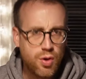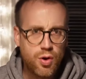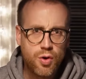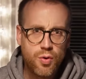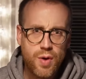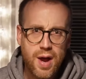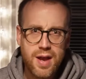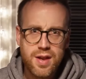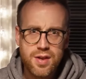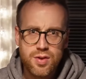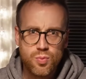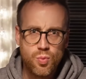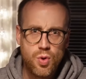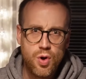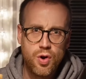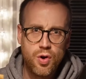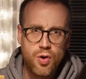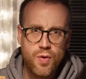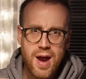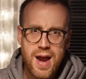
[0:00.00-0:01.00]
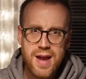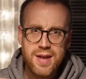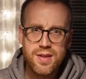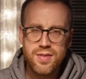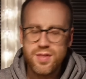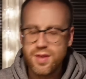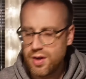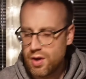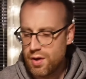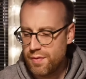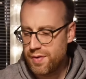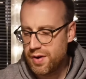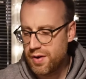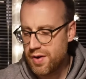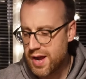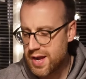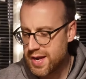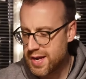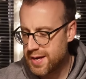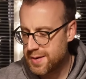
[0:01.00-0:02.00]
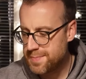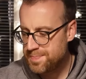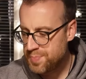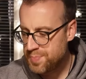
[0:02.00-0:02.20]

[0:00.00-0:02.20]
grind one grind in the coffee grinder.